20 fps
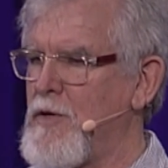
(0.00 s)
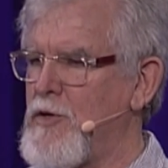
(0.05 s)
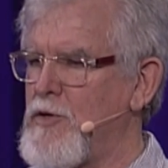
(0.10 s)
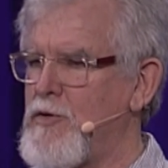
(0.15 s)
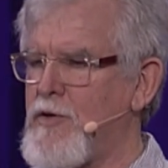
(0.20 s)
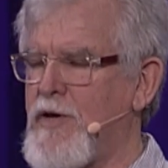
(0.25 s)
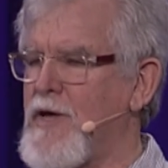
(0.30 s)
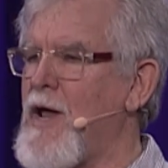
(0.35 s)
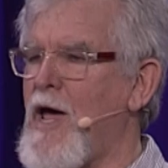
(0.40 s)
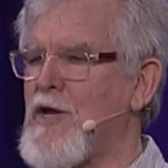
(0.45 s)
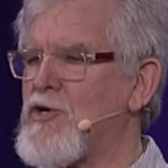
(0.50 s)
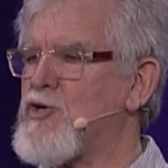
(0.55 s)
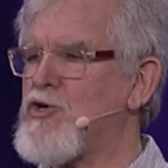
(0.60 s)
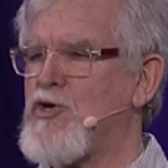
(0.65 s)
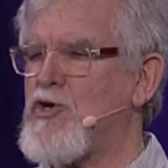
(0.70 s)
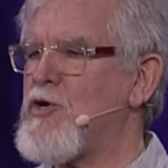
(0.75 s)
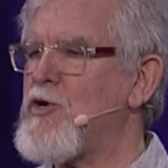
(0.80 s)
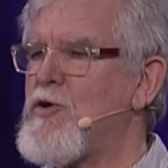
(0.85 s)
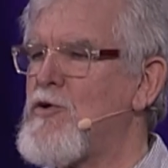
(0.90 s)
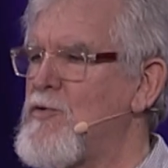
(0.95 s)
You cannot
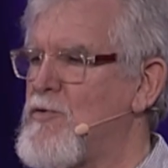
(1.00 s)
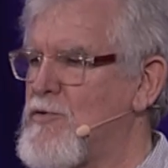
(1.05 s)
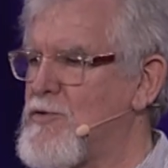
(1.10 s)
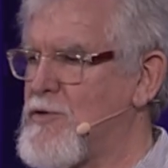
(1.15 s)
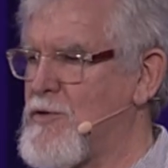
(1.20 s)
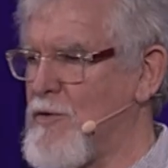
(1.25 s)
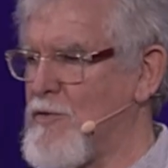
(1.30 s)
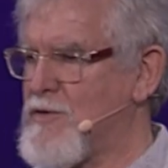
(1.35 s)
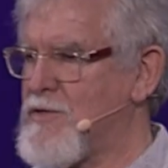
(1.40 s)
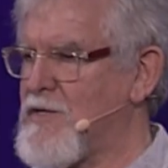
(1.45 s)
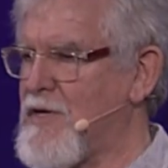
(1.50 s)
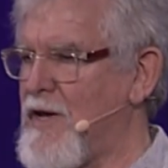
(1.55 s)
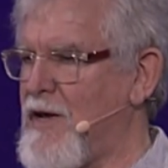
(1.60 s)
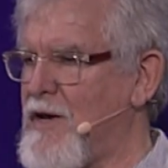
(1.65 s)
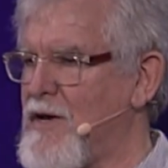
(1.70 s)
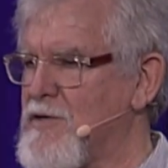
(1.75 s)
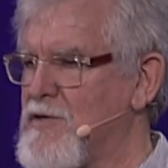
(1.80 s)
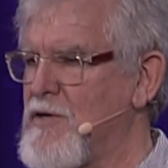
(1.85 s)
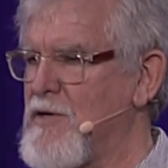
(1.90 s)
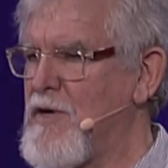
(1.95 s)
choose those
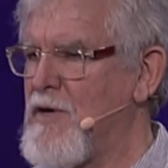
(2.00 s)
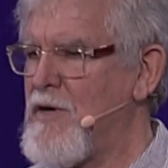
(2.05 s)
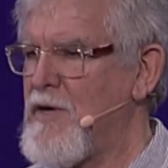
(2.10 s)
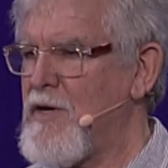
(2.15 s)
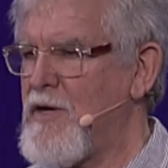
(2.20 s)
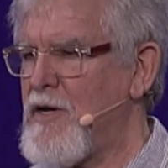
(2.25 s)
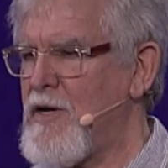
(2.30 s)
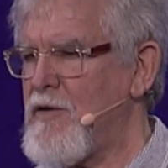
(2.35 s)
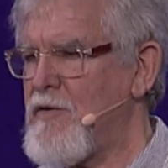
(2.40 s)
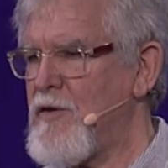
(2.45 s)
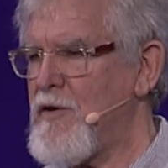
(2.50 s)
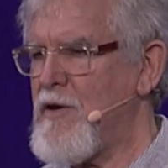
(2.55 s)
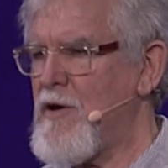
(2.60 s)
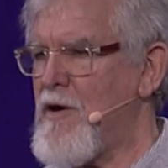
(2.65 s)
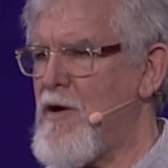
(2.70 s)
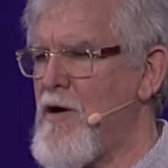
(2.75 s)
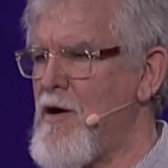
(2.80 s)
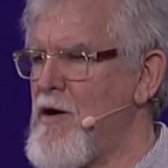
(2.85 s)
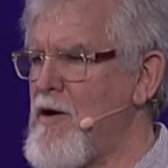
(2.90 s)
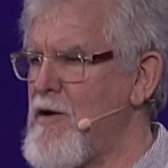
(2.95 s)
things. Either you
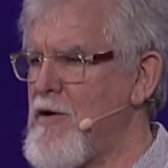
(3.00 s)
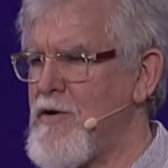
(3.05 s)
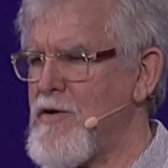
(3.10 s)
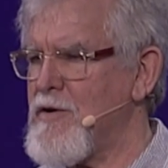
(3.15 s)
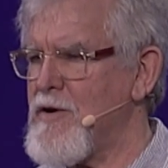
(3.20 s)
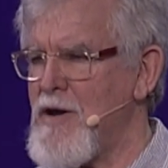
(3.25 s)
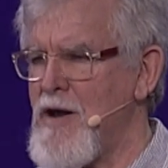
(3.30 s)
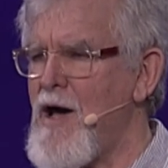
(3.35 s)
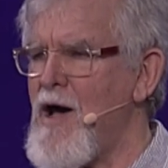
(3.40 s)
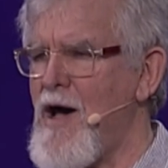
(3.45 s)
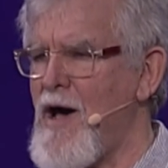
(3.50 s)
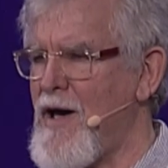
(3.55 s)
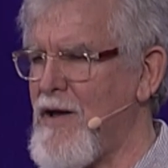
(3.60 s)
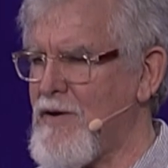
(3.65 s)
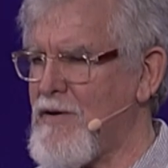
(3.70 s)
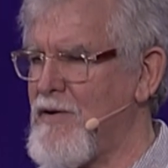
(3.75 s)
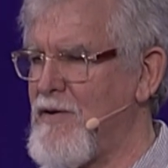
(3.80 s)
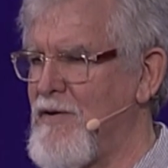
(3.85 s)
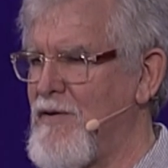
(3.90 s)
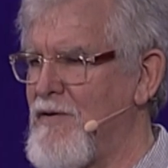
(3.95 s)
are or you're not.